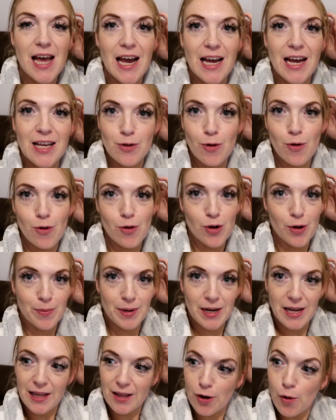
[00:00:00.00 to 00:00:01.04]
It's all coming
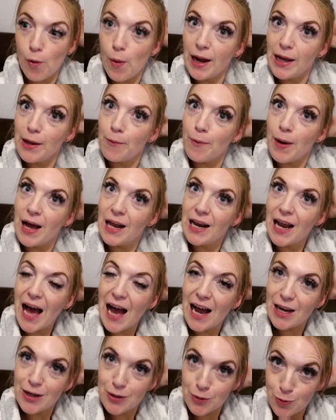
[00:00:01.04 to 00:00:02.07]
together quite well.
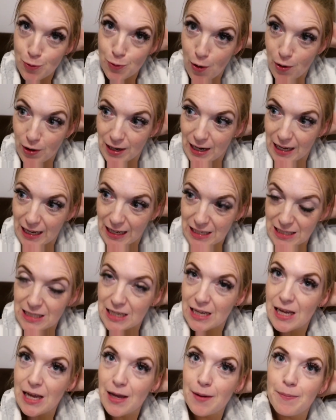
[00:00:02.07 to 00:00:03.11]
Act 1 is
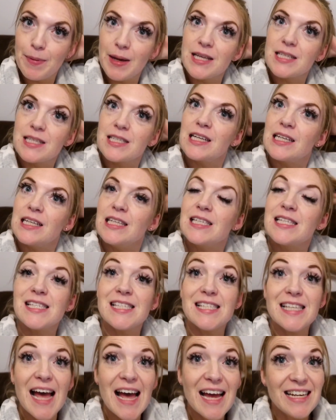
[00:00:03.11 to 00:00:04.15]
basically
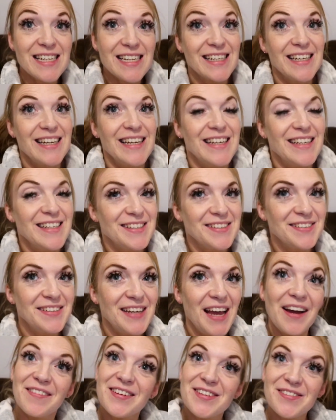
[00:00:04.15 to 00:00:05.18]
set. So yeah,
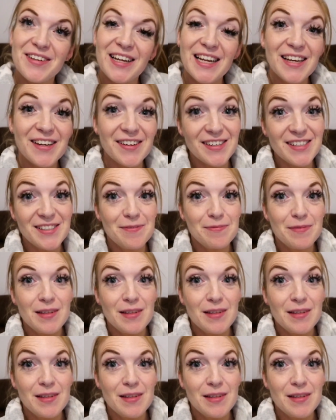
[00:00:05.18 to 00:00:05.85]
it was really good.